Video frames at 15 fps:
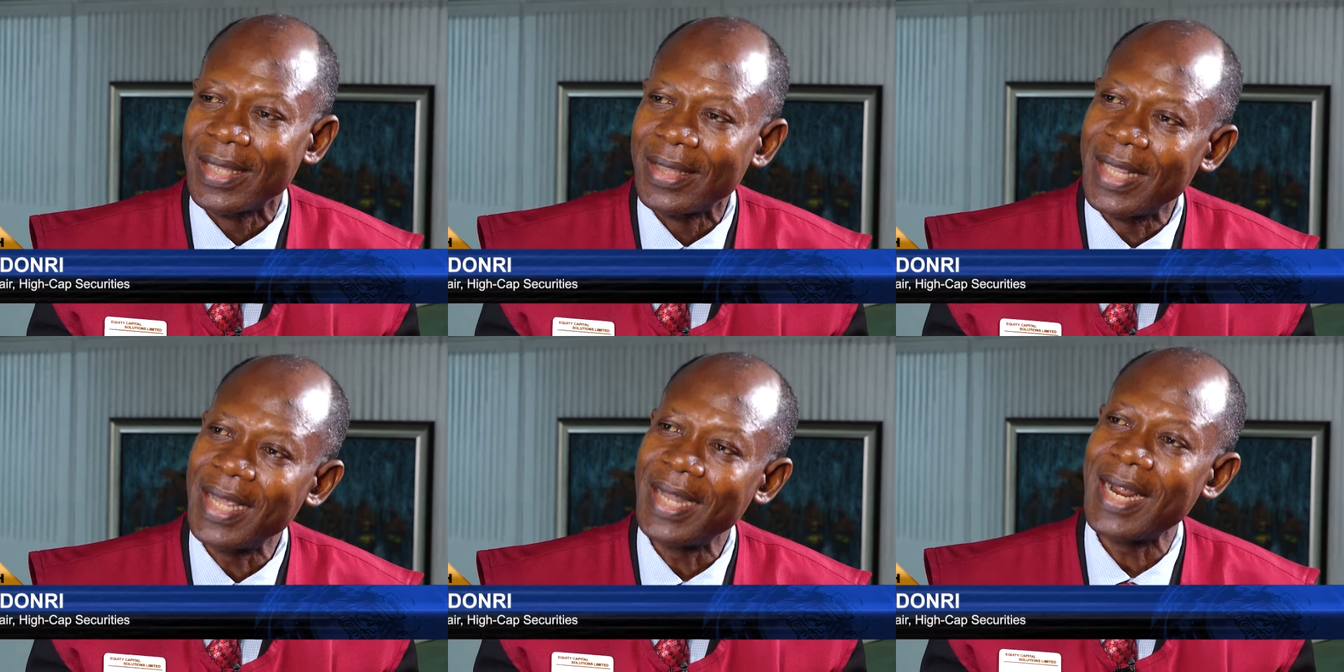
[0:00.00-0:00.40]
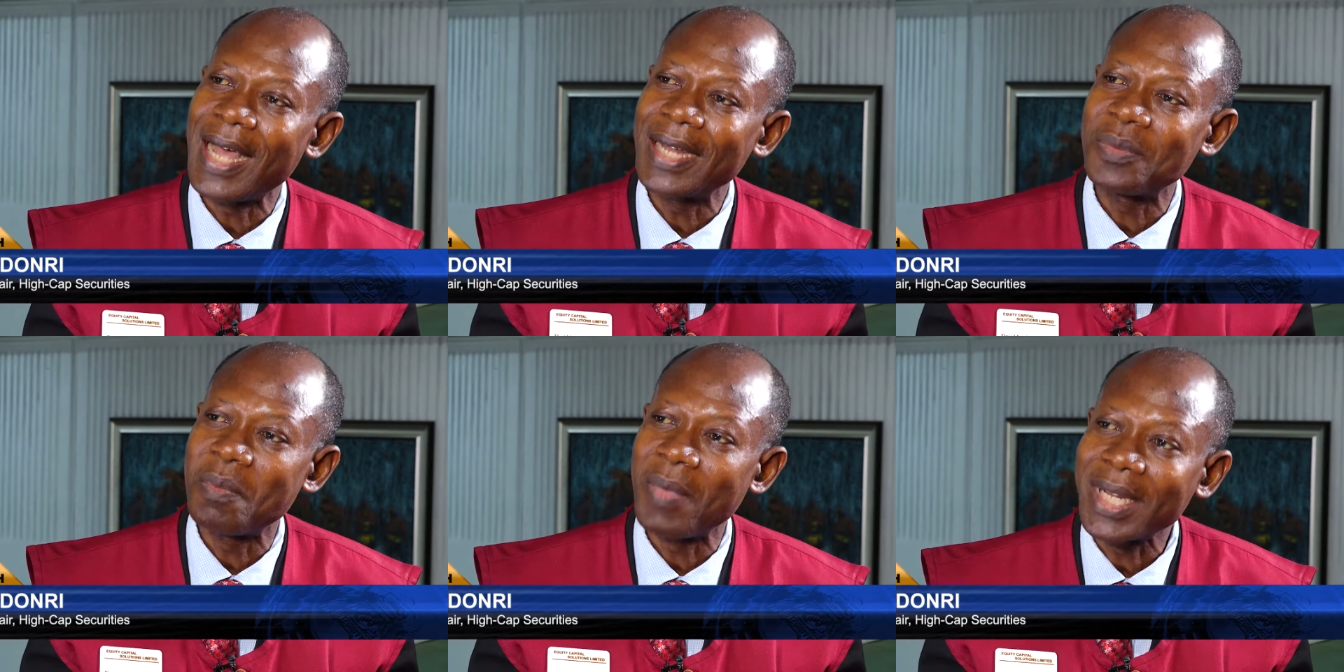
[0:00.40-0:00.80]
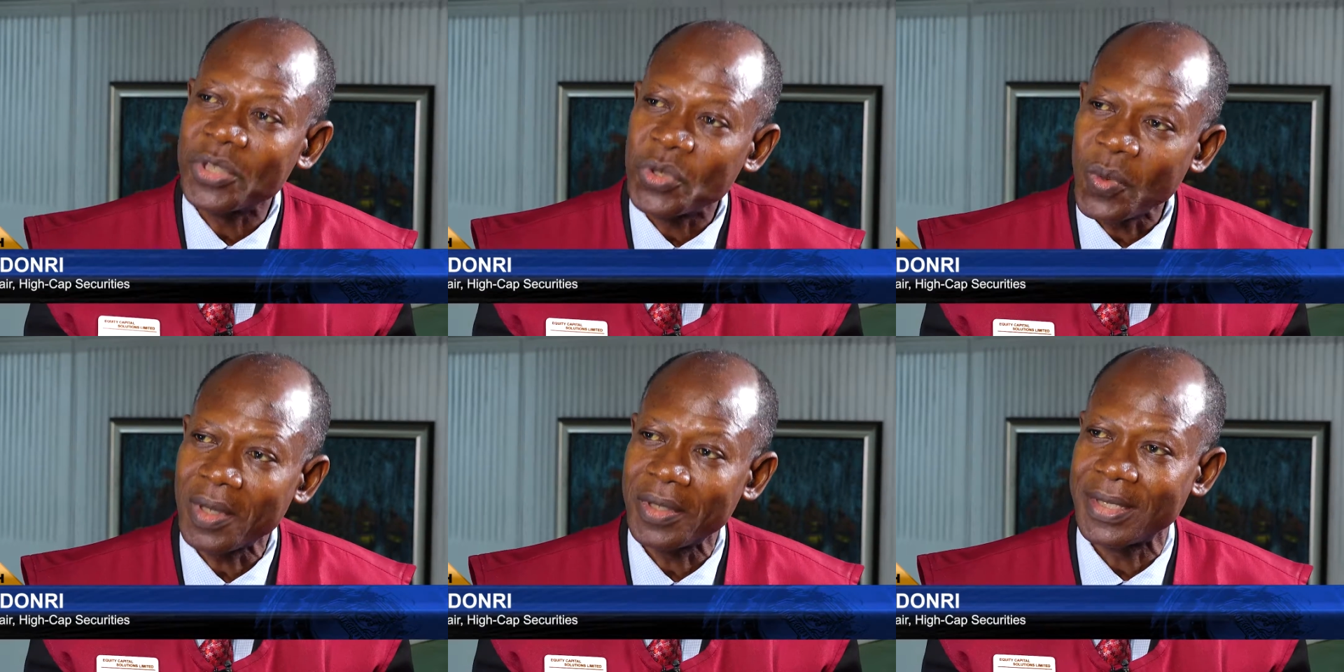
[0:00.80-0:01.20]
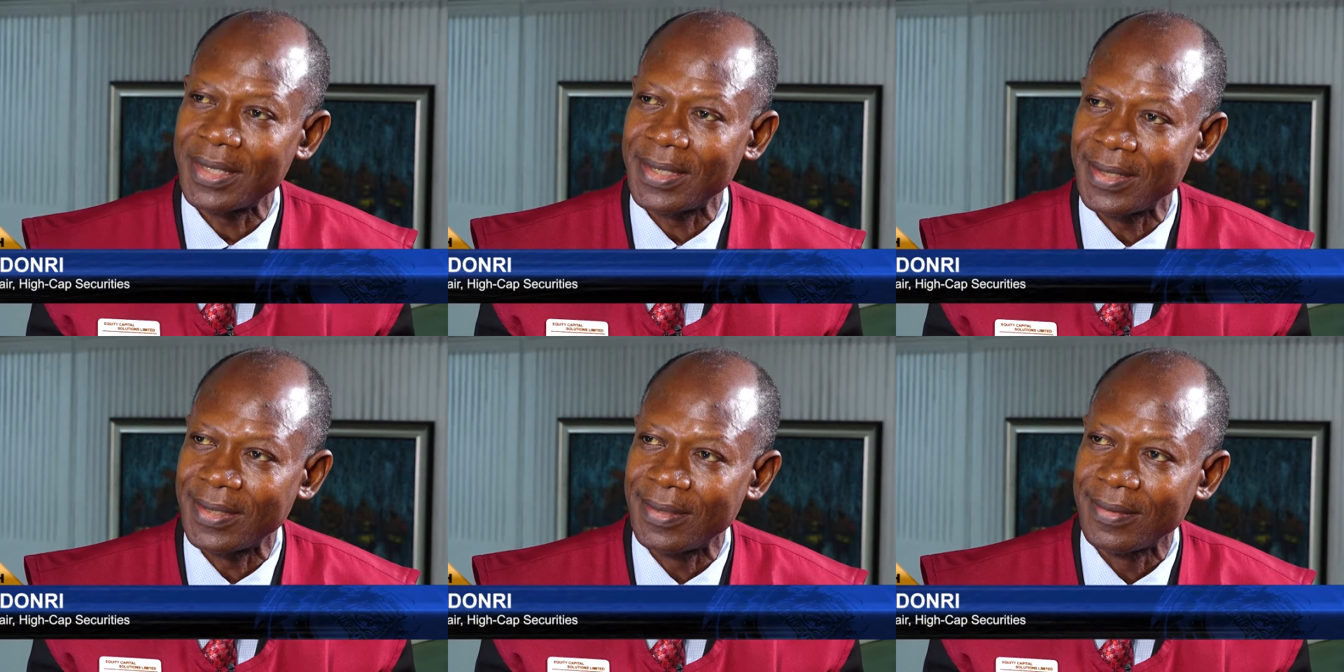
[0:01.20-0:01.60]
Then at
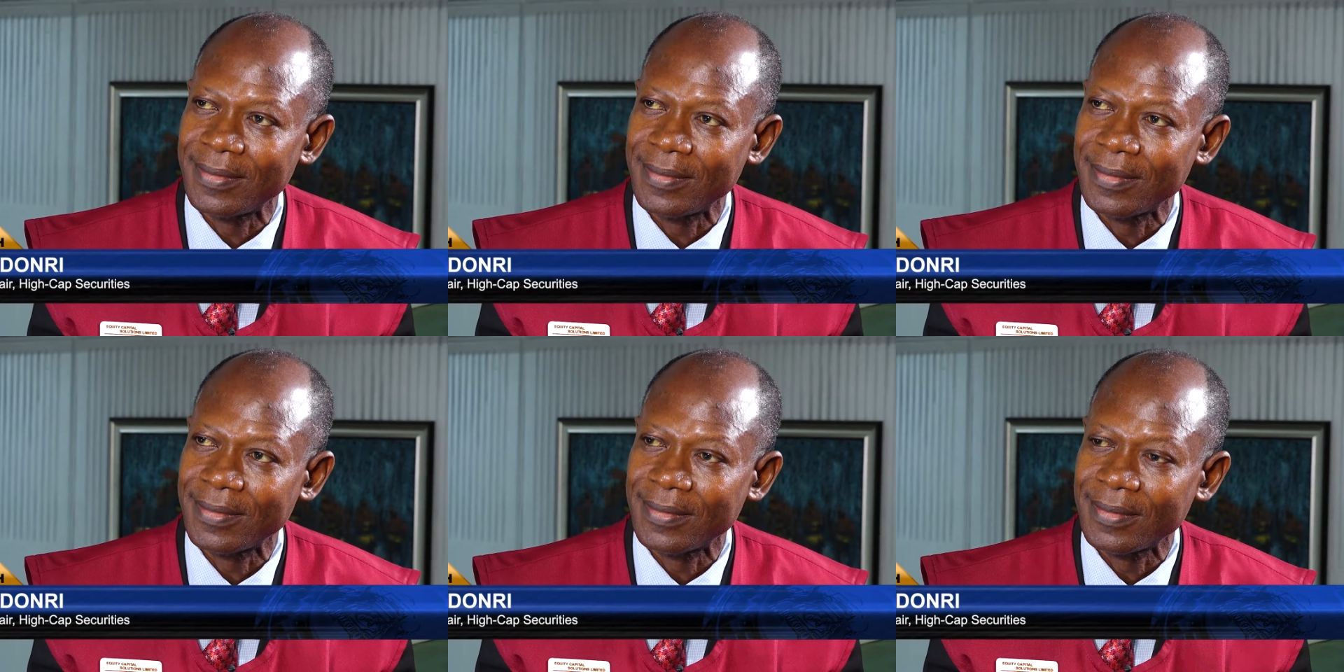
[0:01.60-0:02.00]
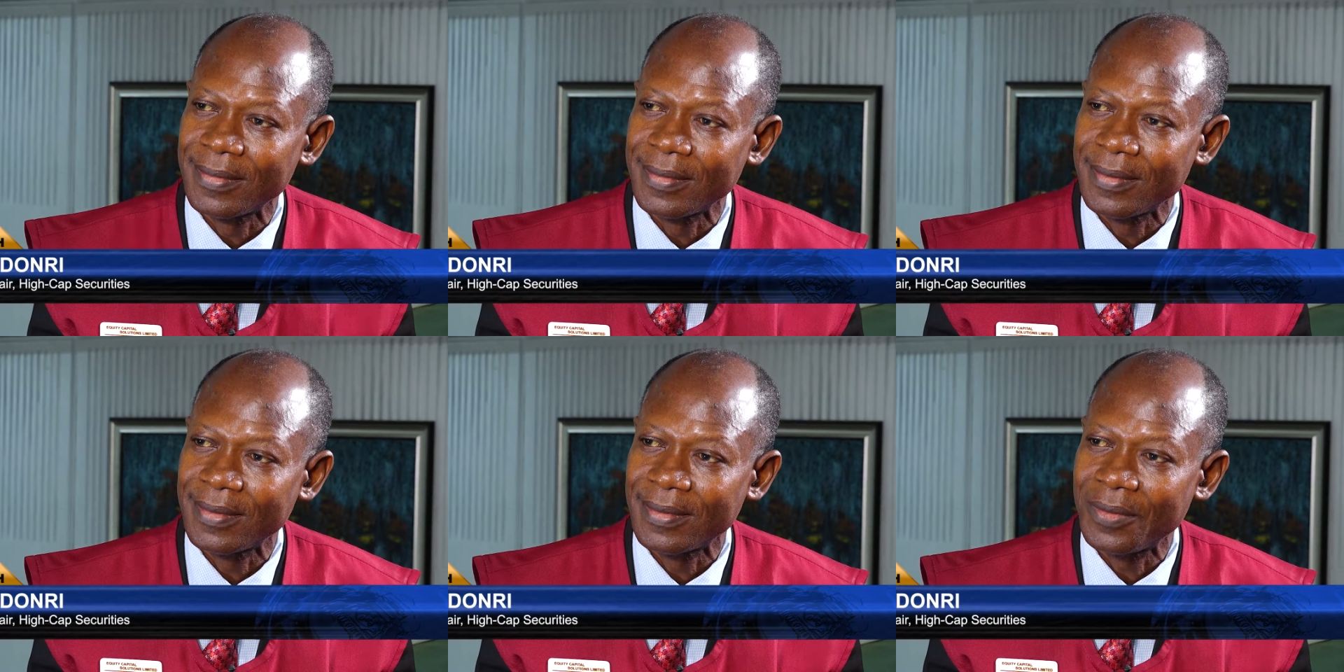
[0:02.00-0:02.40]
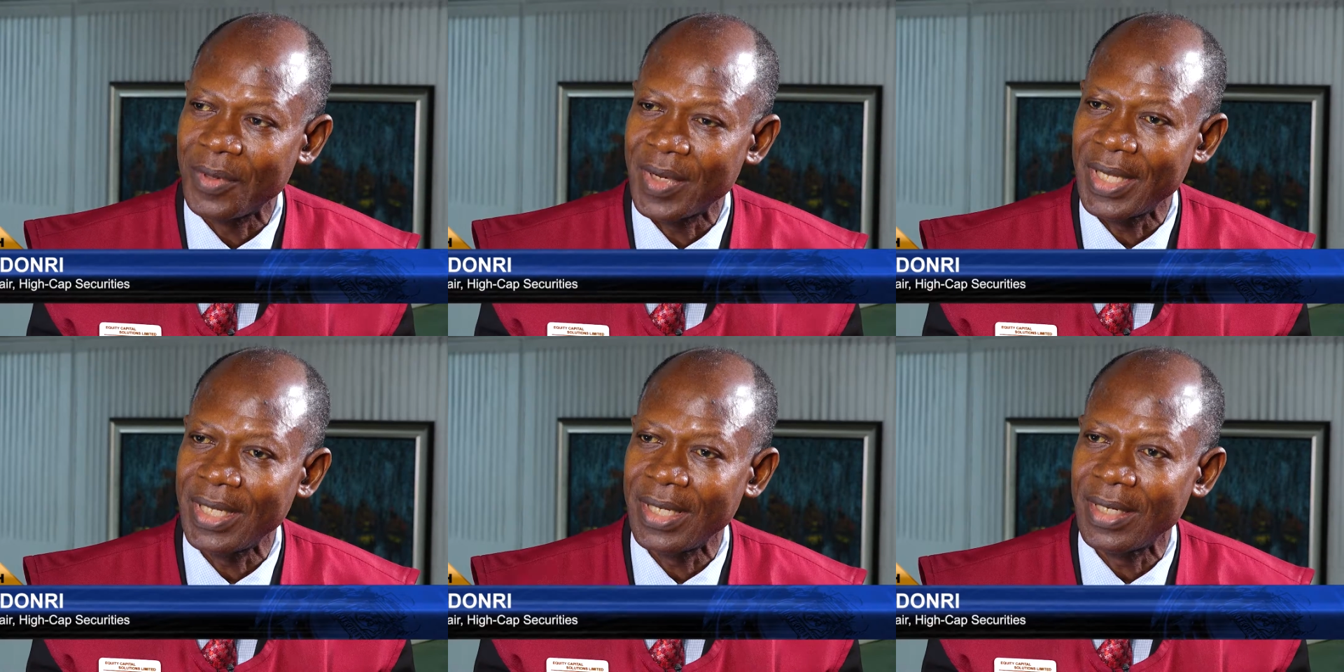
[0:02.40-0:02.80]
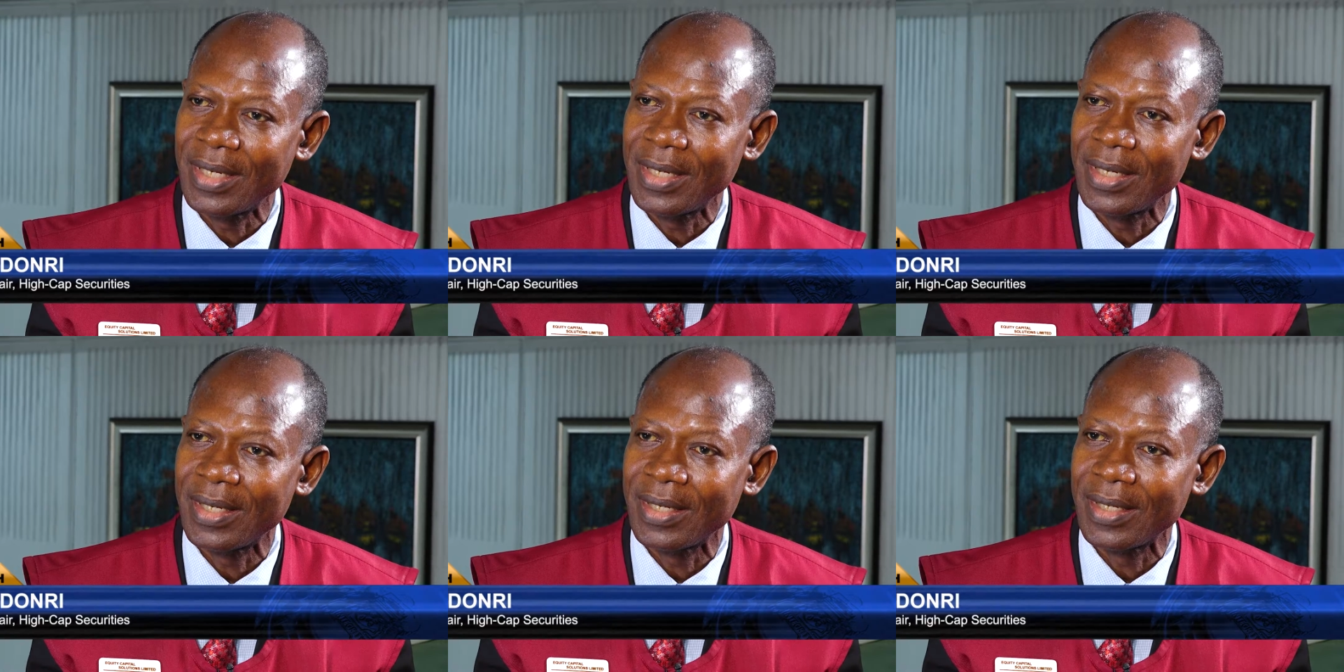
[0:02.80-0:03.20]
maturity,
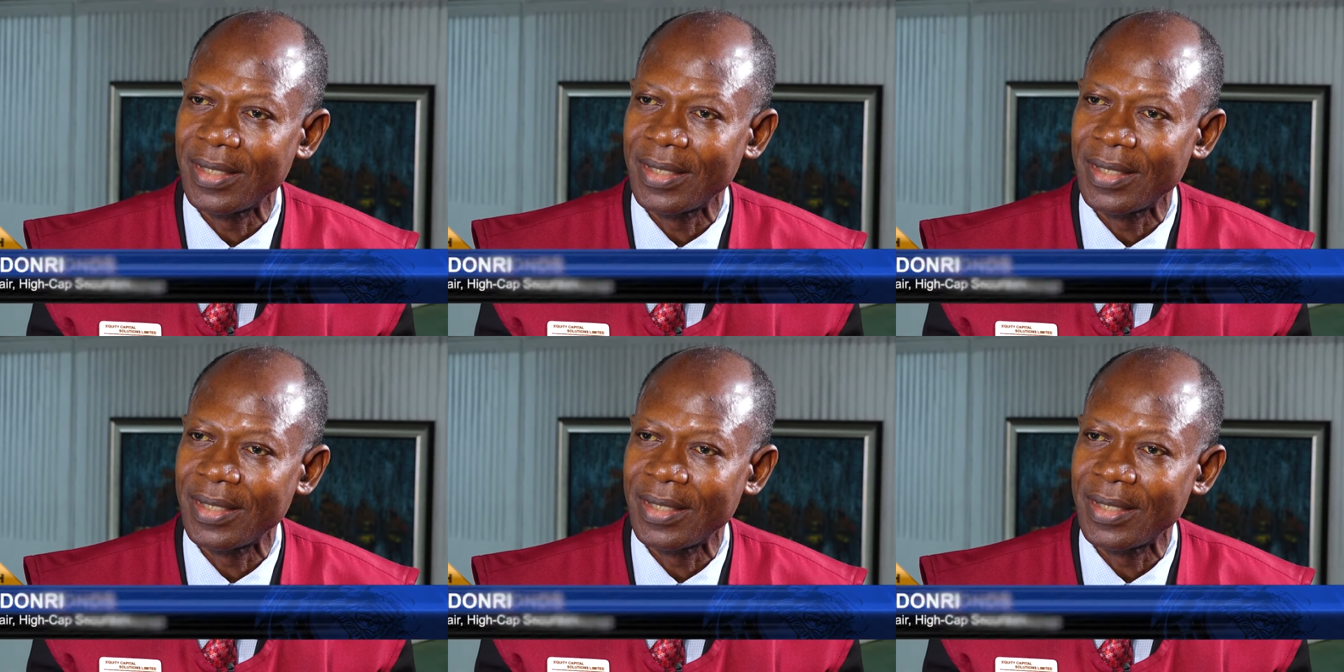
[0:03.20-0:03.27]
when